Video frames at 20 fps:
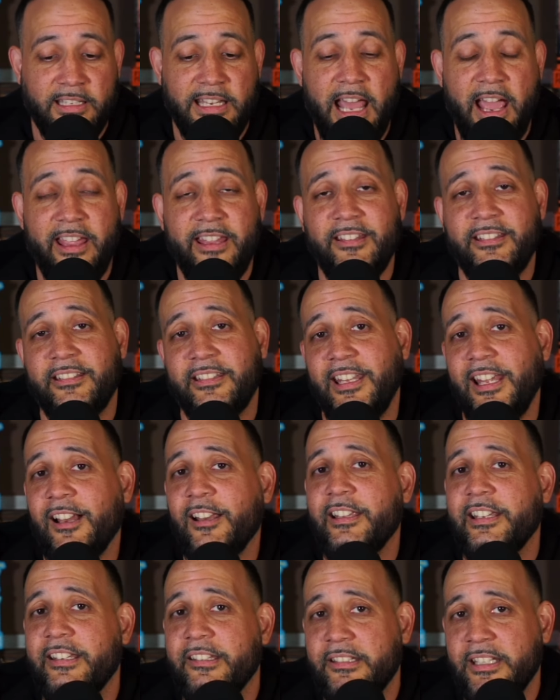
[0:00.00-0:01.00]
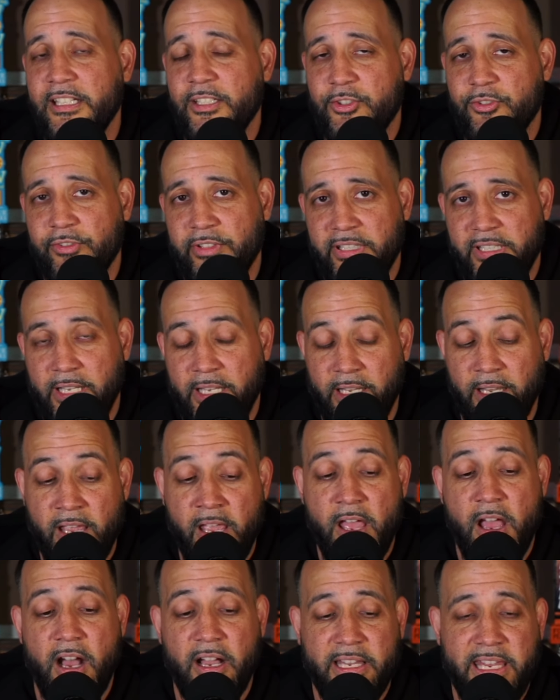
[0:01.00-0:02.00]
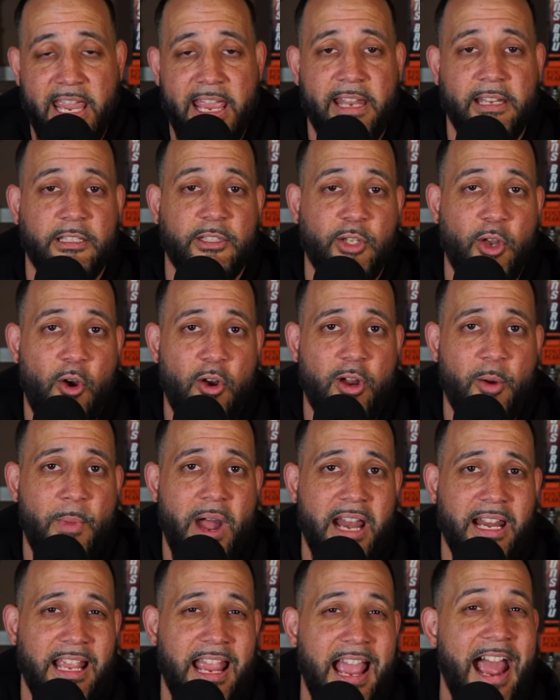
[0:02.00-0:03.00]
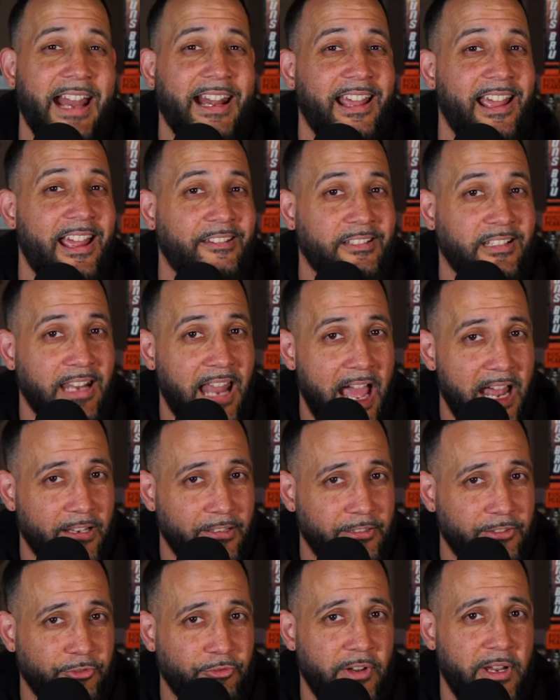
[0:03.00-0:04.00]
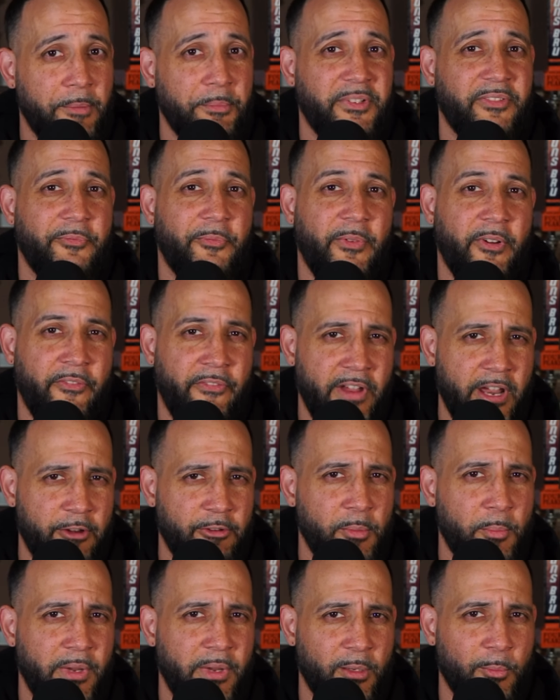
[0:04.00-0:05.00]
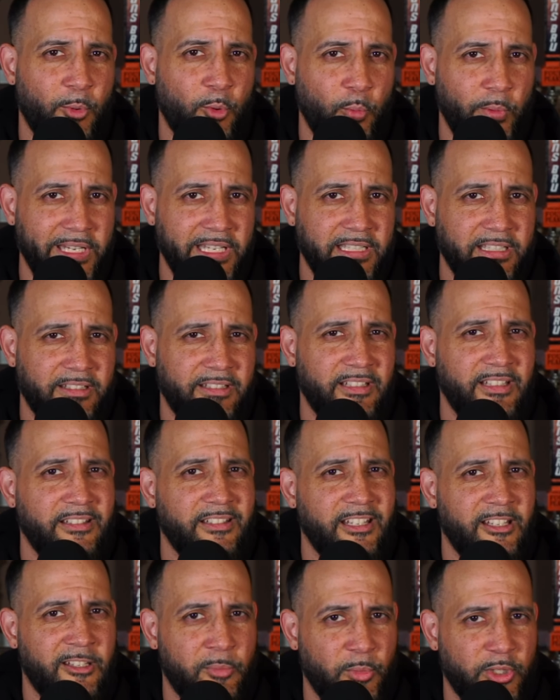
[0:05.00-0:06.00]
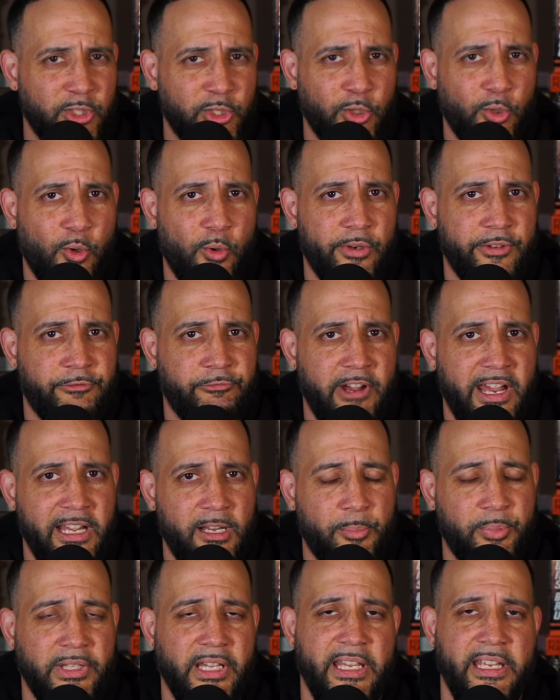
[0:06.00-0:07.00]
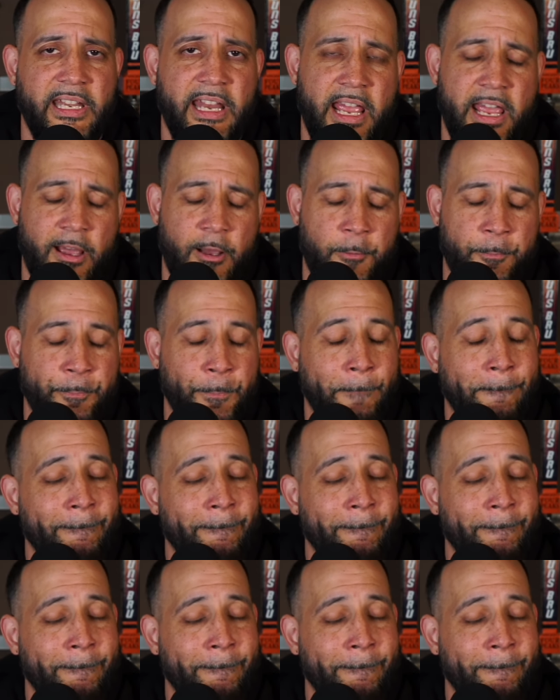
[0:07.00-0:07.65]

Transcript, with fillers: Now, his ceiling is interesting. Again, talk about a guy that has a lot of strengths for very minimal weaknesses, is mature, is ready to play now.